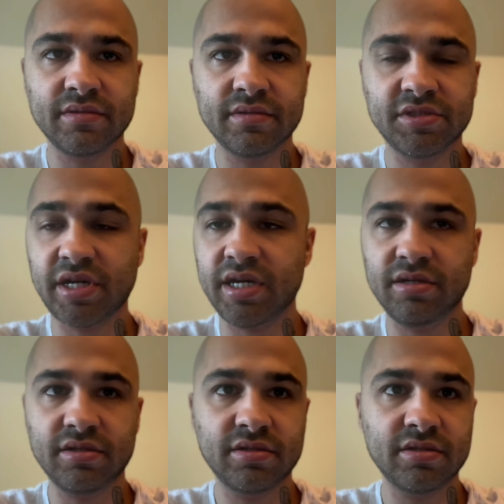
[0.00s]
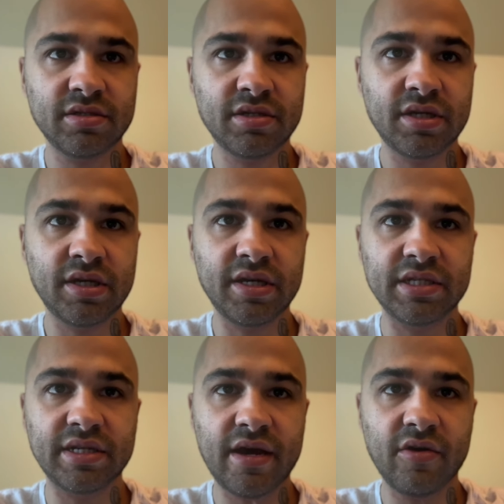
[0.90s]
China is
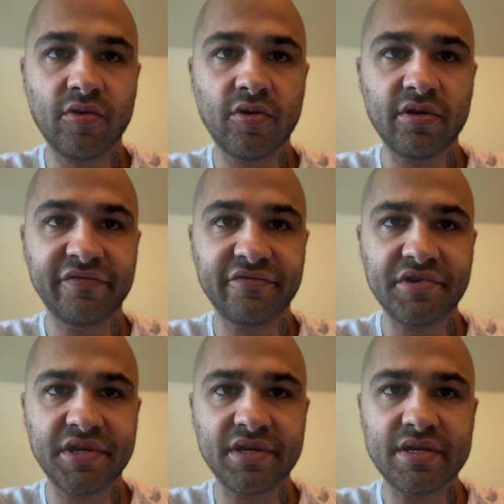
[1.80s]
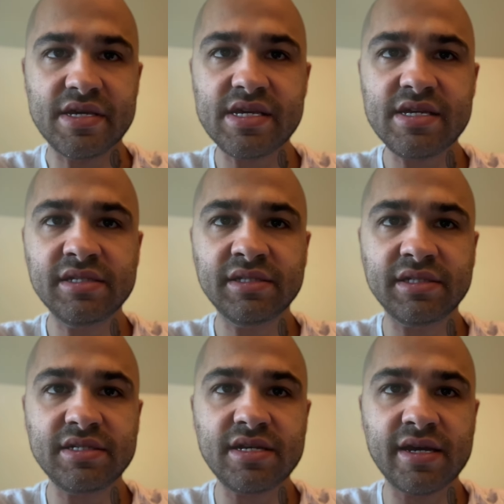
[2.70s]
now offering
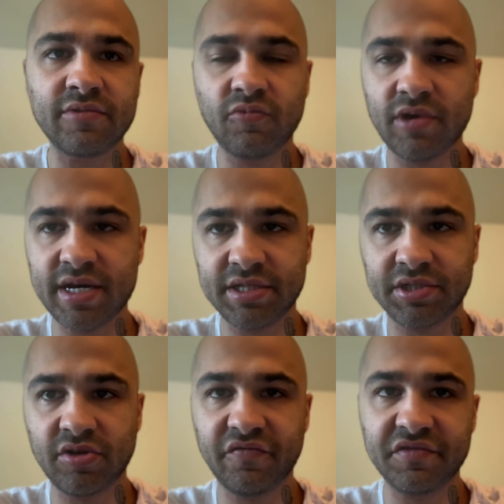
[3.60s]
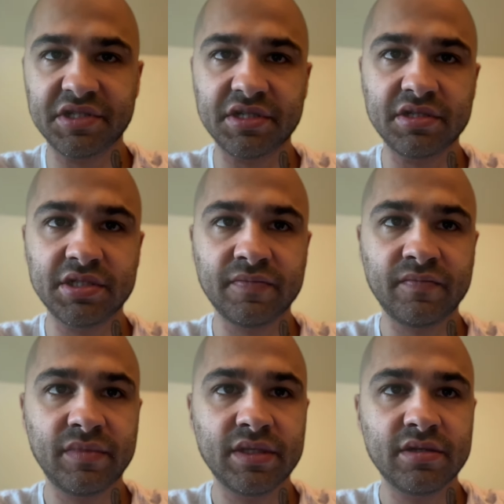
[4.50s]
ECNY services
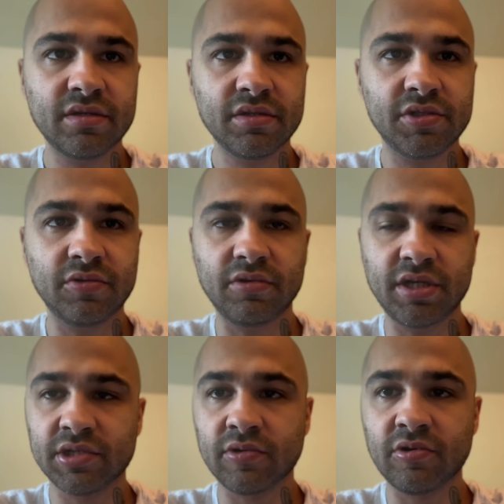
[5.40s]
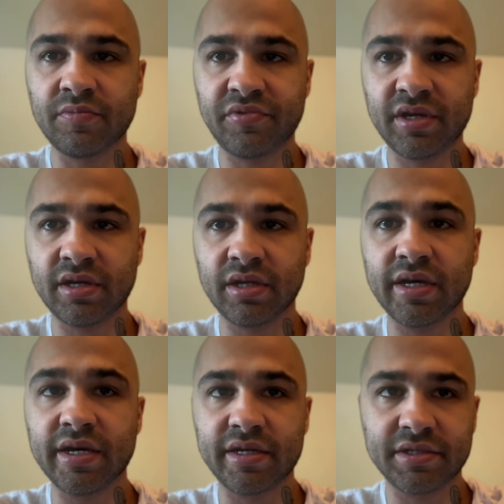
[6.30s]
to its corporate
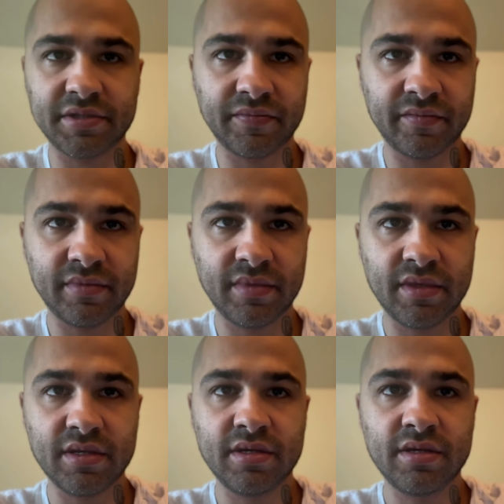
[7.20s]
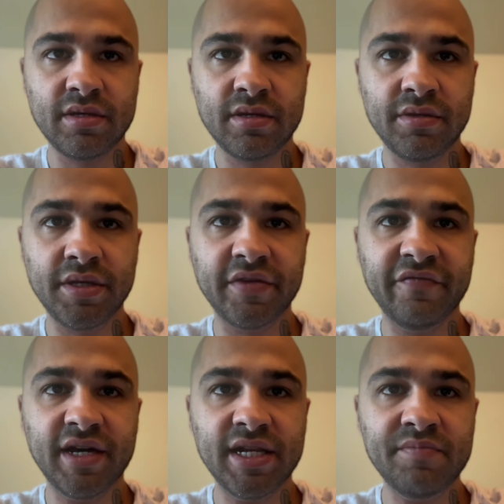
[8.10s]
clients. The
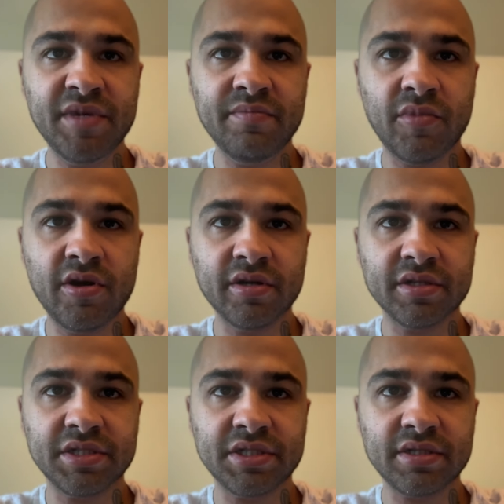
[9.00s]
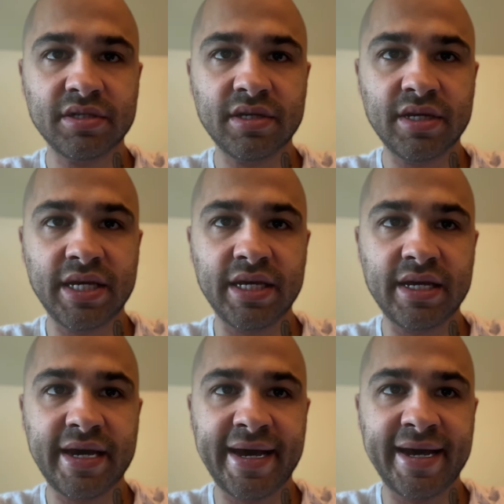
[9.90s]
development marks it
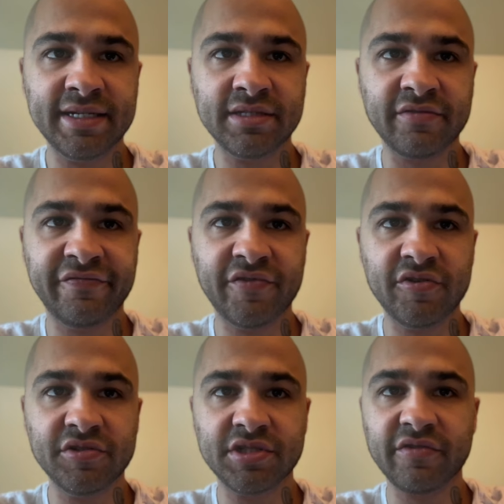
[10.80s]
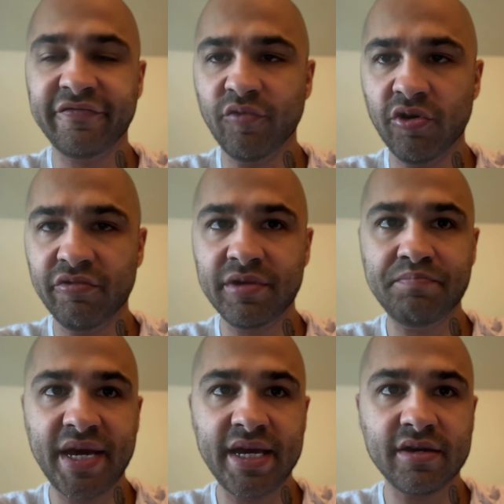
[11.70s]
as the first foreign
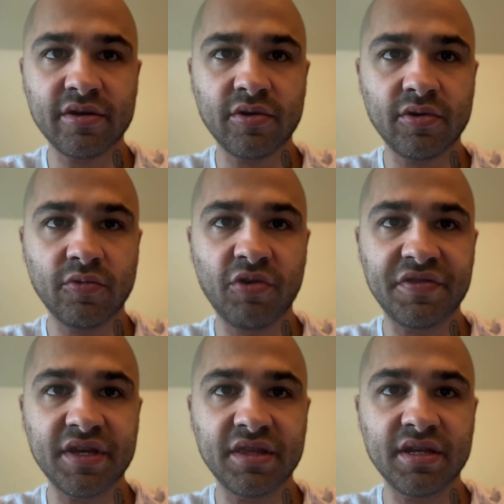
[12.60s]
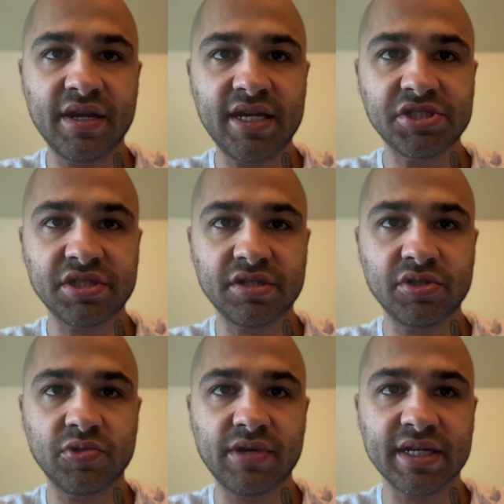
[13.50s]
bank within the nation
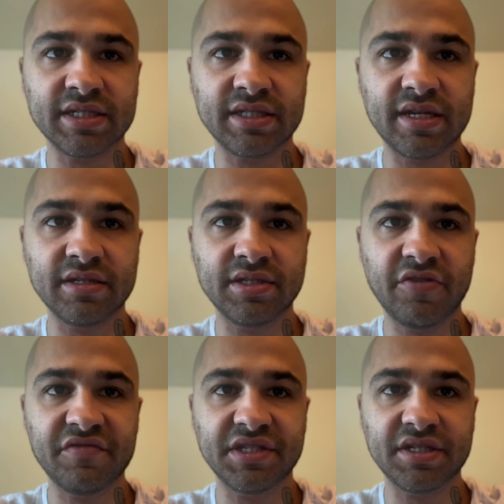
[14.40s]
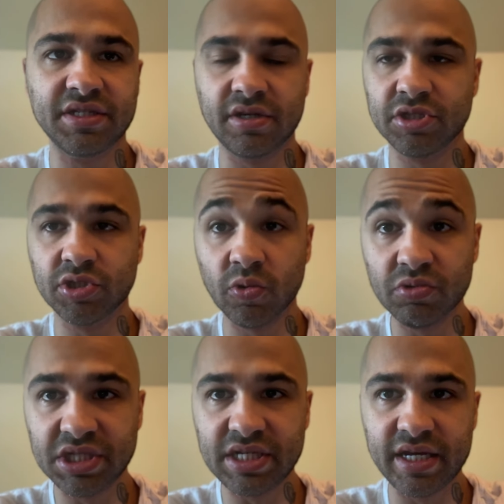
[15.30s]
to extend services
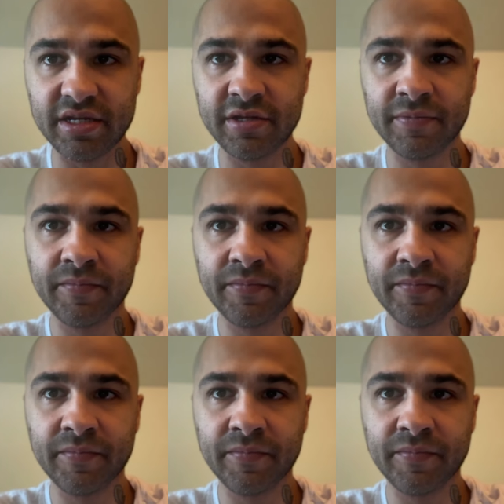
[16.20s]
associated